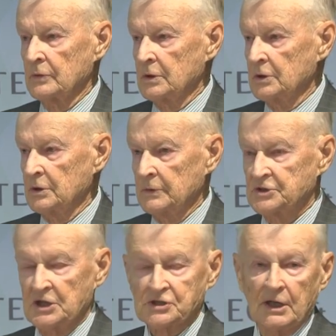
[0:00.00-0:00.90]
uh,
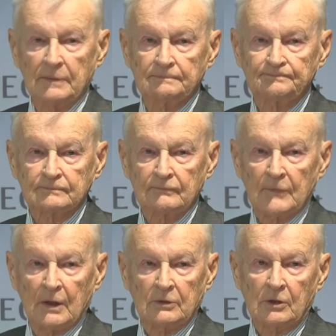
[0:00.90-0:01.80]
Chechnya,
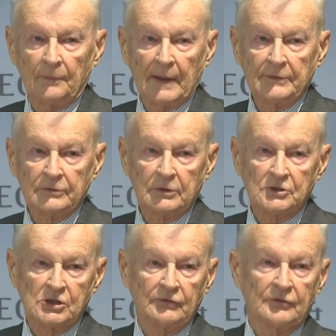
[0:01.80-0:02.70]
the commander in
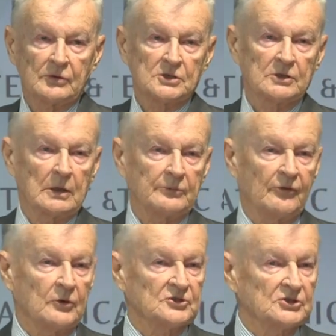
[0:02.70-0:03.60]
chief of the Russian armed
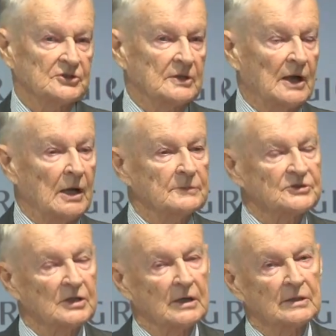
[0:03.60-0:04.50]
forces at the time
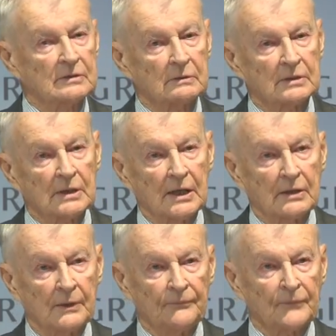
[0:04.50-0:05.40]
said that it'll take
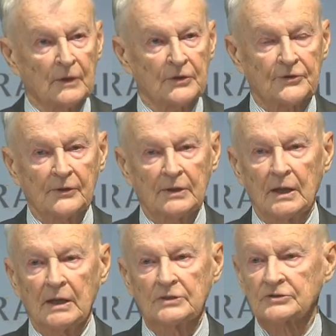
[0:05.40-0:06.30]
three
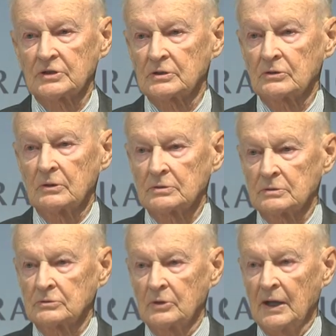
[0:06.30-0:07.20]
days to,
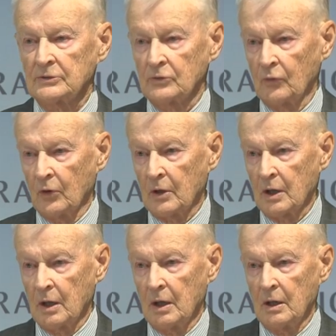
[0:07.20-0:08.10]
to end the war.
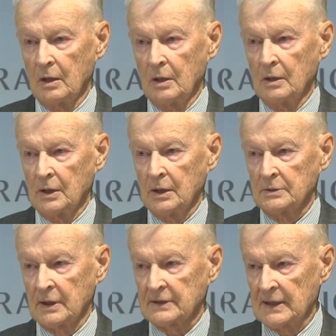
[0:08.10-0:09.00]

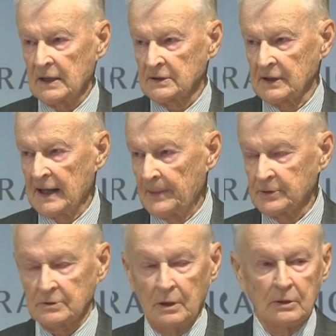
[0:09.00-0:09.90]
They attacked the
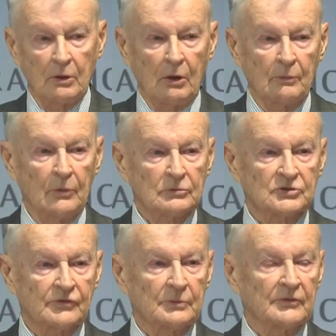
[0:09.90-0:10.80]
capital
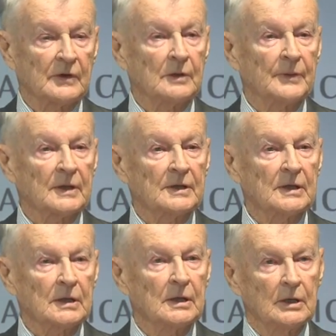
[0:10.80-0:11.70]
almost from the very
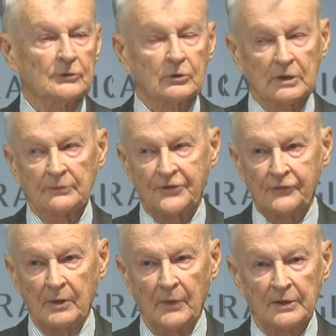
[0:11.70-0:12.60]
beginning. It took them
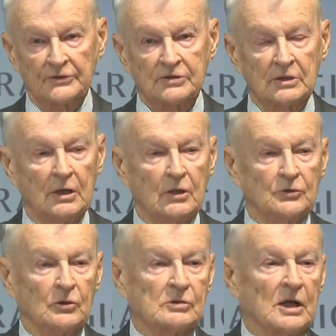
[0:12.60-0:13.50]
three months
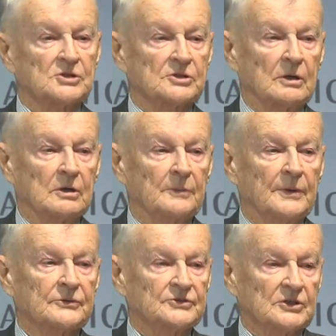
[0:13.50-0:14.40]
to crush the
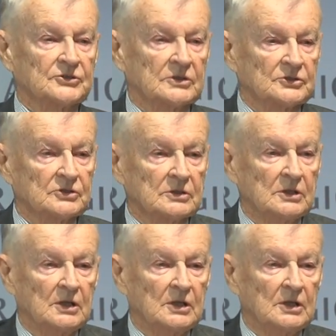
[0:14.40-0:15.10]
urban resistance.